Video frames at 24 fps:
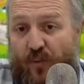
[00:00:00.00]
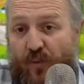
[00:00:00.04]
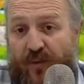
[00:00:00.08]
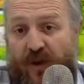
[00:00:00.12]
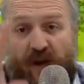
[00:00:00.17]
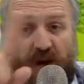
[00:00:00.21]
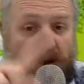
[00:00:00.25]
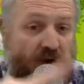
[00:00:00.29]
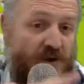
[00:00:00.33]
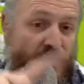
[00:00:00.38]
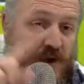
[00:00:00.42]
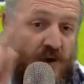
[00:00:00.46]

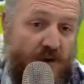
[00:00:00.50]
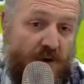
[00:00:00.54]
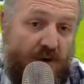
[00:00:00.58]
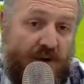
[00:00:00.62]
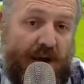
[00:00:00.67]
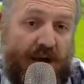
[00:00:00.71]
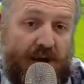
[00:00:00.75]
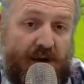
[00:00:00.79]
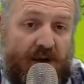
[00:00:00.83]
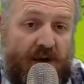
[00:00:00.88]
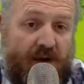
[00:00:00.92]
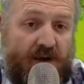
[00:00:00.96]
And I'll show you
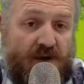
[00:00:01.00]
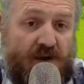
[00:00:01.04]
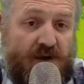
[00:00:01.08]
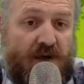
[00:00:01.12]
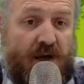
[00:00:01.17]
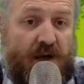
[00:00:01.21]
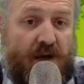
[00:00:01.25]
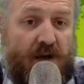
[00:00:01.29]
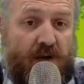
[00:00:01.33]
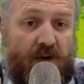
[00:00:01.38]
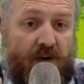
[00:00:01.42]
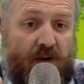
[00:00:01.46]
that in a
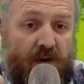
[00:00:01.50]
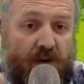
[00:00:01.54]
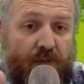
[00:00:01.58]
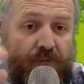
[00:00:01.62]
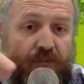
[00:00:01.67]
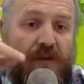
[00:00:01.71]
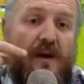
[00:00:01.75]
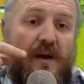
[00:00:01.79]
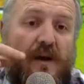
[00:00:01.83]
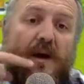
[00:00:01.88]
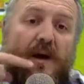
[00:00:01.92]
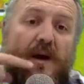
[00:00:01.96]
second.
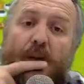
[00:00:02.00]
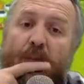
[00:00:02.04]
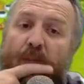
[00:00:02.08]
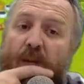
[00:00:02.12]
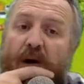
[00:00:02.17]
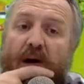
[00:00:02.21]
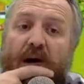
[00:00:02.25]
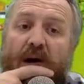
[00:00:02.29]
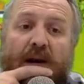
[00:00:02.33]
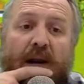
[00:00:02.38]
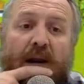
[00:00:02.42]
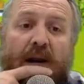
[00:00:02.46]

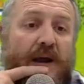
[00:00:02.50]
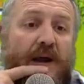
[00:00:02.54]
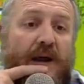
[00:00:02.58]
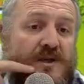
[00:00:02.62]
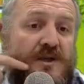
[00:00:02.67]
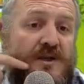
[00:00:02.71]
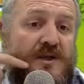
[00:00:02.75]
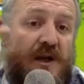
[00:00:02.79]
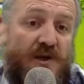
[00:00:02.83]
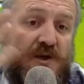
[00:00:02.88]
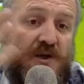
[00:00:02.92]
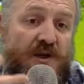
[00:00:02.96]
But like you
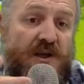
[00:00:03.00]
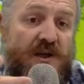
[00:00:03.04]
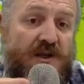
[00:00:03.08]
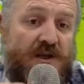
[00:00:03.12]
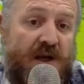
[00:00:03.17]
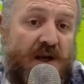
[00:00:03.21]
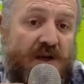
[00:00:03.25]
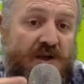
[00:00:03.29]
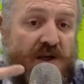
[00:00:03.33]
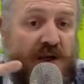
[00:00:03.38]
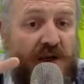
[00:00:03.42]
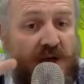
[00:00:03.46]
said, she
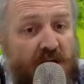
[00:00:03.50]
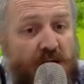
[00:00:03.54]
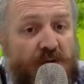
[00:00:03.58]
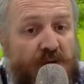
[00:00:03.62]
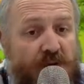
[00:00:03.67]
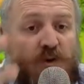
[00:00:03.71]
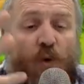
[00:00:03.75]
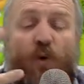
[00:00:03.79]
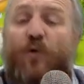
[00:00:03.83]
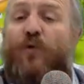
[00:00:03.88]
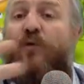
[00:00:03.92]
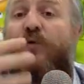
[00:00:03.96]

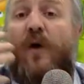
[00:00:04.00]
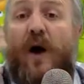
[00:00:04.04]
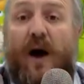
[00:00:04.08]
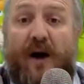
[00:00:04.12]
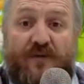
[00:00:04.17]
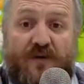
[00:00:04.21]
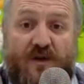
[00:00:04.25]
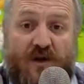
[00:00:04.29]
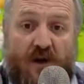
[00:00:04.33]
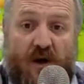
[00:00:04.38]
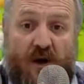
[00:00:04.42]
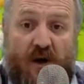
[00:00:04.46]
keeps all
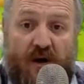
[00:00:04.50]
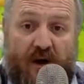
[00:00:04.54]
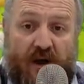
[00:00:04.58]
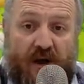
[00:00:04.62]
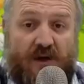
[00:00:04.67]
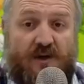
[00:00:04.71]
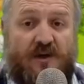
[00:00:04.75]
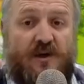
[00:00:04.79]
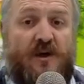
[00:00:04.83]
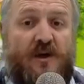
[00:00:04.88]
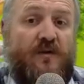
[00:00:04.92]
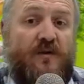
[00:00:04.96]
5
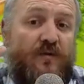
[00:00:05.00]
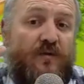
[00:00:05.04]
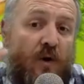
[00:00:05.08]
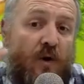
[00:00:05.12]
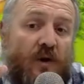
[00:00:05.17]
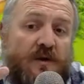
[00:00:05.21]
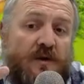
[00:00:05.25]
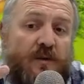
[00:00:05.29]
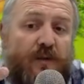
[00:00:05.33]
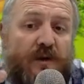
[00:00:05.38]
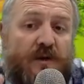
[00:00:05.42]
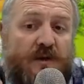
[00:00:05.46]
churning, so you've
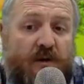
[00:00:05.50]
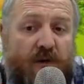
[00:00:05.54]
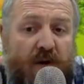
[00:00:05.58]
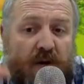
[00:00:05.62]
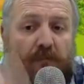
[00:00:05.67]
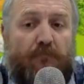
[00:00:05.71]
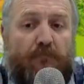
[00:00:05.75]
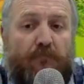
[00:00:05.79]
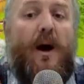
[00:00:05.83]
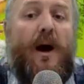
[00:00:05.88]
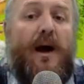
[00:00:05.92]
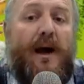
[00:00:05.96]
got to be
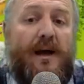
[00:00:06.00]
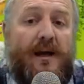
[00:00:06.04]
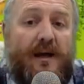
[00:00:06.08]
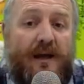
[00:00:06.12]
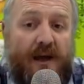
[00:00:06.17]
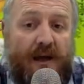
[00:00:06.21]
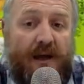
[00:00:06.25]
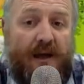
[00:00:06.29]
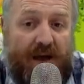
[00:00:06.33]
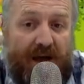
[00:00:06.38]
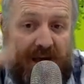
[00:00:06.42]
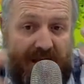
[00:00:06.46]
doing
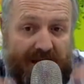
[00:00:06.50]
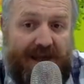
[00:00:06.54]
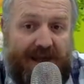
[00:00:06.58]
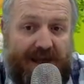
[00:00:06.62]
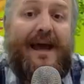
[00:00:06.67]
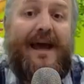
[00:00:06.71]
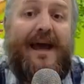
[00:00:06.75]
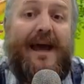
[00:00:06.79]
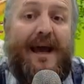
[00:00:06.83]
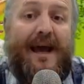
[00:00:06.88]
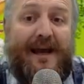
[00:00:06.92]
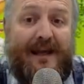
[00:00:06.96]
mining
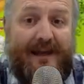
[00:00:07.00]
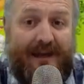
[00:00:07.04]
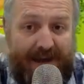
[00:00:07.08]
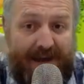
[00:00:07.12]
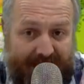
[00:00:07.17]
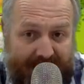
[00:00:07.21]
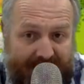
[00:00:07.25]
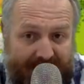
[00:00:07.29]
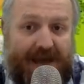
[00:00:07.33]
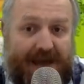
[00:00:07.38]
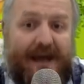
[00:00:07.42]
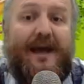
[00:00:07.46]
again
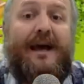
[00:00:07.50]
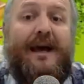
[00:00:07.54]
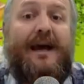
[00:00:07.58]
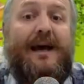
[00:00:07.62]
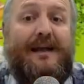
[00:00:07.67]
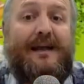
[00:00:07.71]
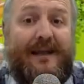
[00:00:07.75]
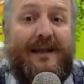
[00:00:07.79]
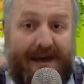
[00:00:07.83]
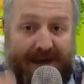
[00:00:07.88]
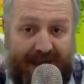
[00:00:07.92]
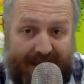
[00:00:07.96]
and
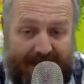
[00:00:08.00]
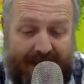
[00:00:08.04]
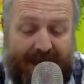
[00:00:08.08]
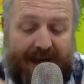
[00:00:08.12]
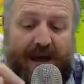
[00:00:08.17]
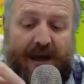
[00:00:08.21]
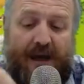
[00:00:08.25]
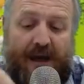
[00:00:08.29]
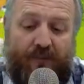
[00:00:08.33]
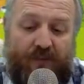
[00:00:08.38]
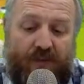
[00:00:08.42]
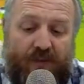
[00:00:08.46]
again and
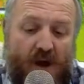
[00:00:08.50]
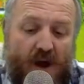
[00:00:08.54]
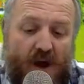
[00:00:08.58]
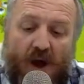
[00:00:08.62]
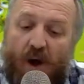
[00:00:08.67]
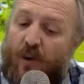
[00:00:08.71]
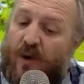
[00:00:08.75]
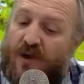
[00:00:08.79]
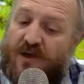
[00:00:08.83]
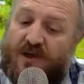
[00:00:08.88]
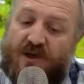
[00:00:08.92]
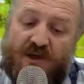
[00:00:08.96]
again,
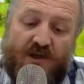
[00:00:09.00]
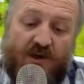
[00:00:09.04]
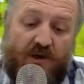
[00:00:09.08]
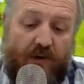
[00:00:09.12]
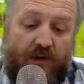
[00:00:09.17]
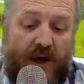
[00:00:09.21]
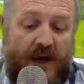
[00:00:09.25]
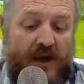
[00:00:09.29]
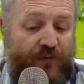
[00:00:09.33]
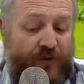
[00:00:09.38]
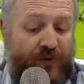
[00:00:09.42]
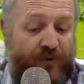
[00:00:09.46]
which is
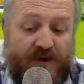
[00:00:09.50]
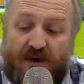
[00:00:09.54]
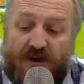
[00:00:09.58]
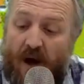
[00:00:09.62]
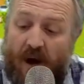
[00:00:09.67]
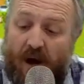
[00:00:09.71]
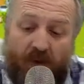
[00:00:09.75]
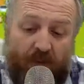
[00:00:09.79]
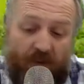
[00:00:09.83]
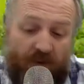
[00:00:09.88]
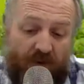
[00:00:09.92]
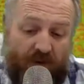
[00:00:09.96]
great for
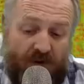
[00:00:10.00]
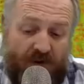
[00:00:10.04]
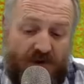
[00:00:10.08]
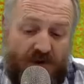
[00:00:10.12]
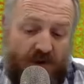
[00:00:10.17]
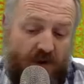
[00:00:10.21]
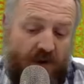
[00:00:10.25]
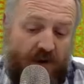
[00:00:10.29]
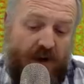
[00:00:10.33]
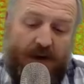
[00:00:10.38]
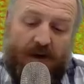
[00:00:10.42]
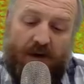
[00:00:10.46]
diamonds. You'll get a